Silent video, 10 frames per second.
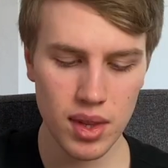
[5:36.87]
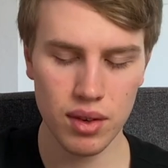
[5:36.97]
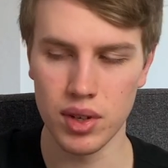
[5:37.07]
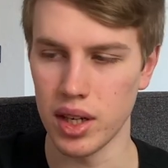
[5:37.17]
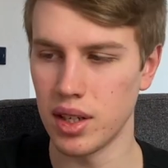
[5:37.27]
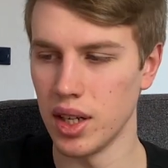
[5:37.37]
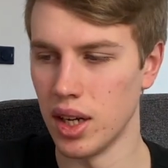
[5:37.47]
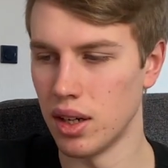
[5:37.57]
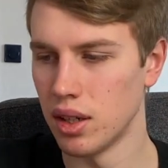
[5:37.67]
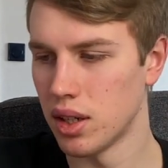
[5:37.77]
right
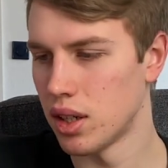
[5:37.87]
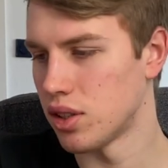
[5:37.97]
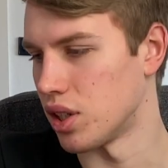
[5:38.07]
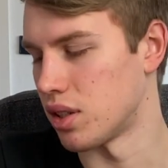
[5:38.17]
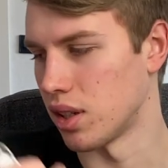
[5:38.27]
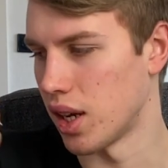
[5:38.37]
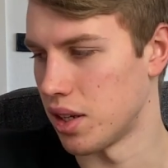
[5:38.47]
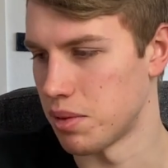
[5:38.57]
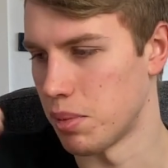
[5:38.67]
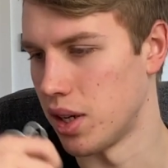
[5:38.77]
here, just in
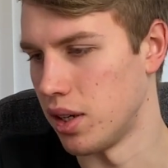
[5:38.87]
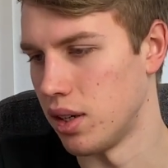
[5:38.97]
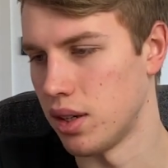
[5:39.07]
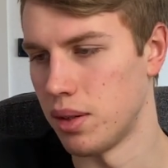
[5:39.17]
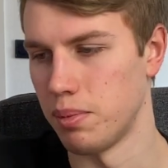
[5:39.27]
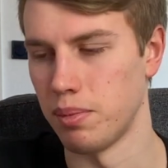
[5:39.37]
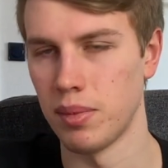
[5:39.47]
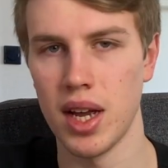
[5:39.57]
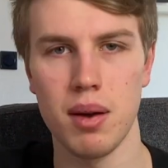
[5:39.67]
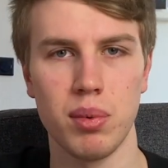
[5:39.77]
case my
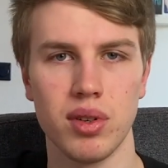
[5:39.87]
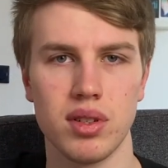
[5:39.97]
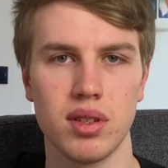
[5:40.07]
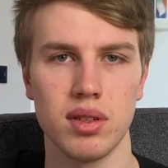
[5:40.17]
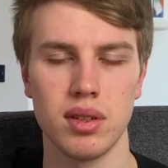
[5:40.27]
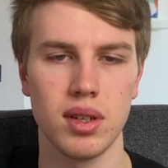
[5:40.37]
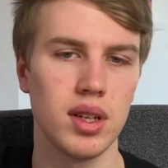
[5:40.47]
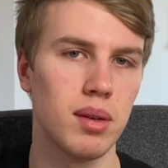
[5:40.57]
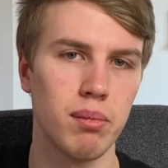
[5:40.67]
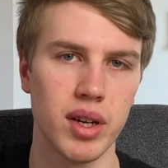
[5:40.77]
AirPods
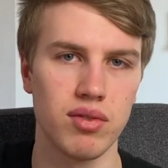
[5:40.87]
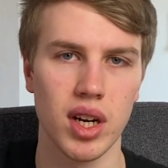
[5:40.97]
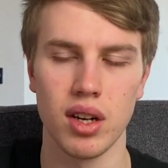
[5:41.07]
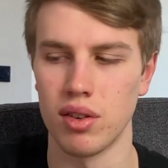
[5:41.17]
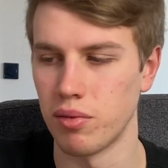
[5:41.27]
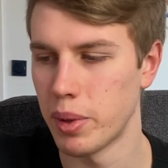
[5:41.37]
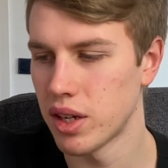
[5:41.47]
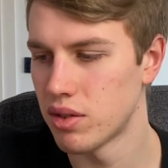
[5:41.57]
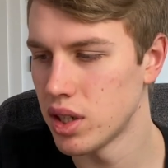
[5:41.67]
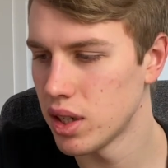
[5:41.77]
might run out of
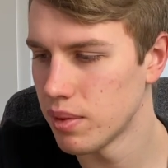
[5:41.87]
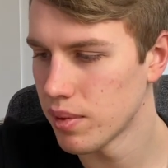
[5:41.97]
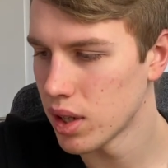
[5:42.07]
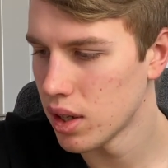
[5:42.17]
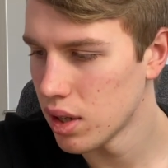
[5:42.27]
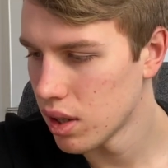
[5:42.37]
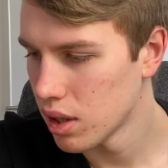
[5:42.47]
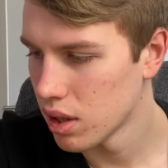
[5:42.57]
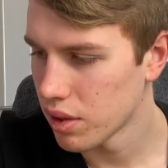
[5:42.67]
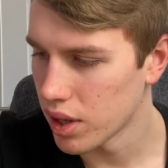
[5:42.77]
battery.
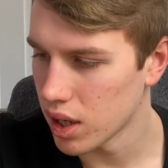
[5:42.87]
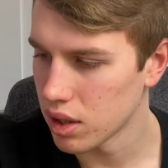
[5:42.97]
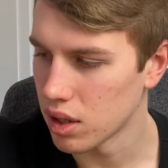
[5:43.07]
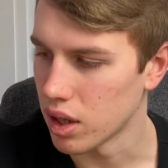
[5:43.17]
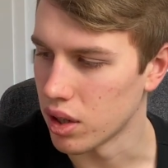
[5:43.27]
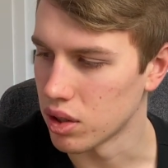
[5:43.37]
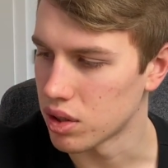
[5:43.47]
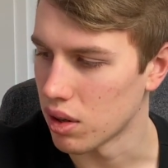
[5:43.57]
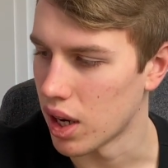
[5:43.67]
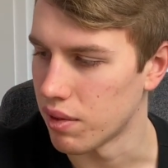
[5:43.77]
Then I
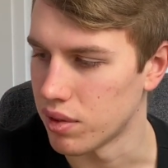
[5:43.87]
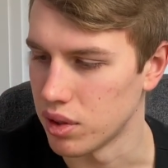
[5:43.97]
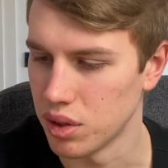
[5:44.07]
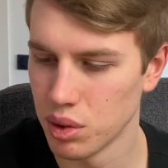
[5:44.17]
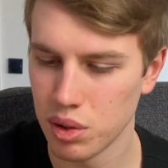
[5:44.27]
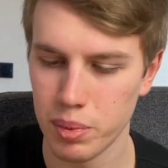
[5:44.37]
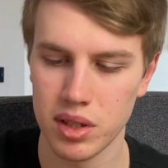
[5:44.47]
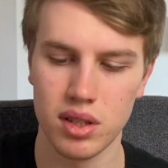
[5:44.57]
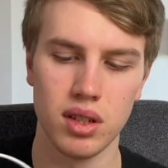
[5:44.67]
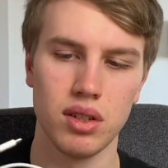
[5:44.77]
also have a
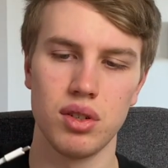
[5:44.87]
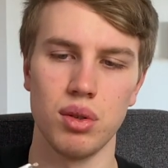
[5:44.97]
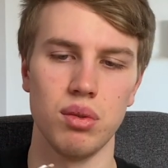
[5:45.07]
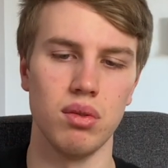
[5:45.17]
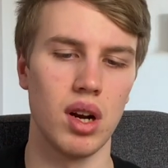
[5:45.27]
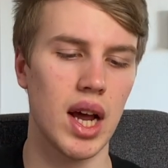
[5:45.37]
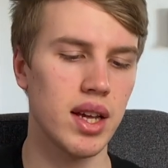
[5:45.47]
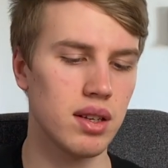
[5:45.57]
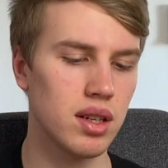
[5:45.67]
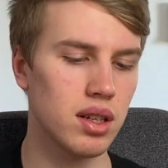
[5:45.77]
USB-C to
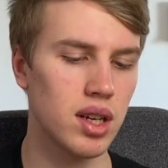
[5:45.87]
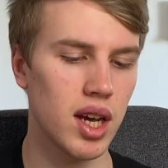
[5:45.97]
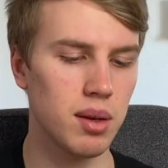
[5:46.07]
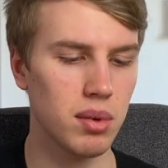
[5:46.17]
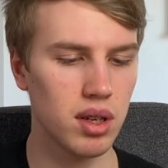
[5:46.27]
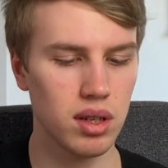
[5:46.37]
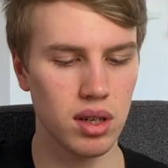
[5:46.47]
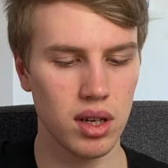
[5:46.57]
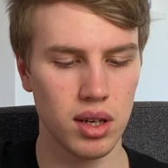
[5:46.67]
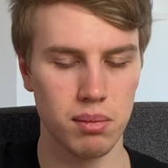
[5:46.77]
Lightning
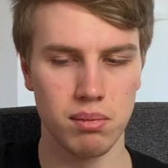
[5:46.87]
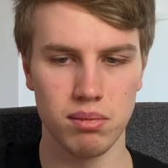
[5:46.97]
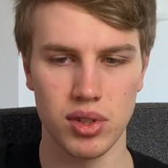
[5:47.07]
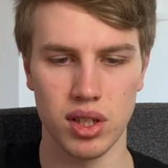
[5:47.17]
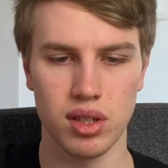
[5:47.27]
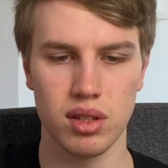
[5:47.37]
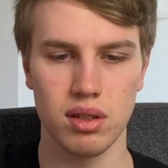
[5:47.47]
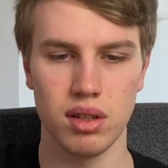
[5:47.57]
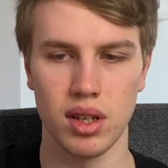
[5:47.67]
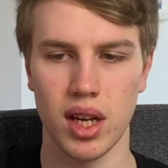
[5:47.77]
cable,
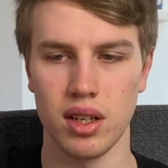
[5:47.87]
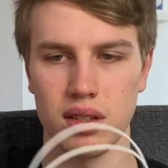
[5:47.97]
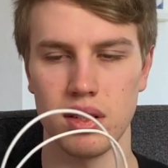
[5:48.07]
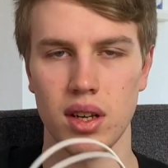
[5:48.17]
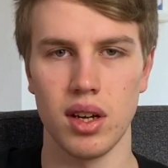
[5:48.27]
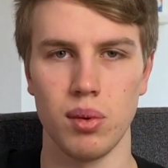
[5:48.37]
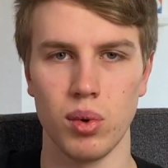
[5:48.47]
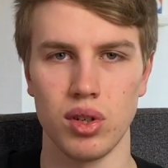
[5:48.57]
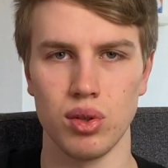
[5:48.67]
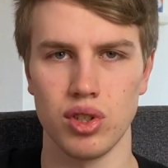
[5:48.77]
just in case I
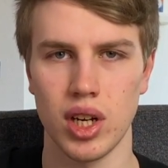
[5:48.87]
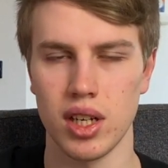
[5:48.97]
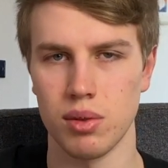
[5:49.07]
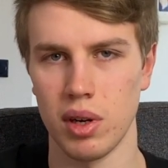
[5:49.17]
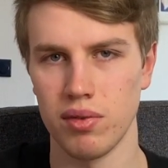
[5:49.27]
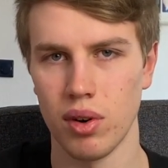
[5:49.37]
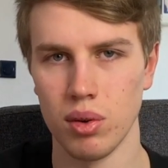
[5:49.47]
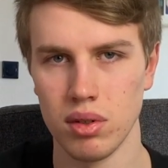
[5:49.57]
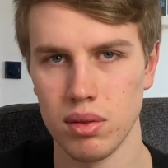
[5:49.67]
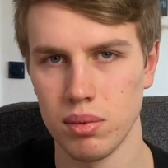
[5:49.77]
want to charge my
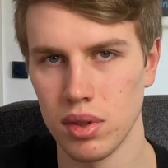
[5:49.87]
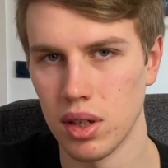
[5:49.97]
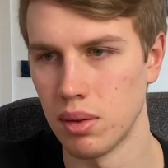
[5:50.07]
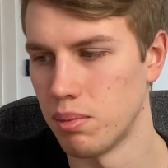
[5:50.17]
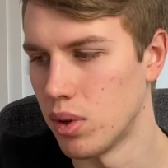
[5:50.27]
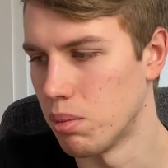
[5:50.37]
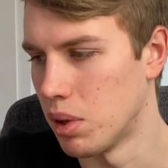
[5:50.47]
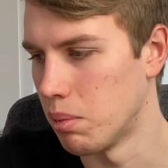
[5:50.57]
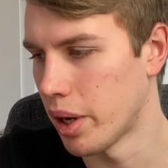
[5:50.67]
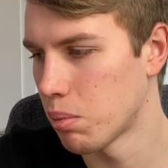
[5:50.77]
phone on
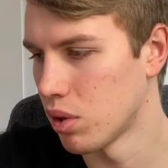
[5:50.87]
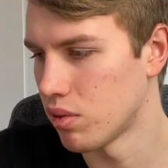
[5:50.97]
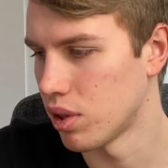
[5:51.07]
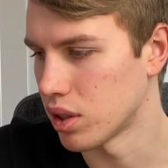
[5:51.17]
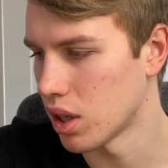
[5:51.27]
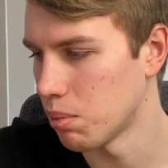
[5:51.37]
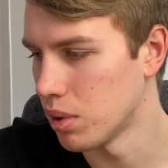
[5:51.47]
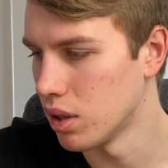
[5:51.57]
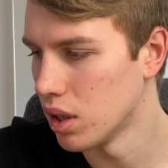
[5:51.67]
my MacBook, for example.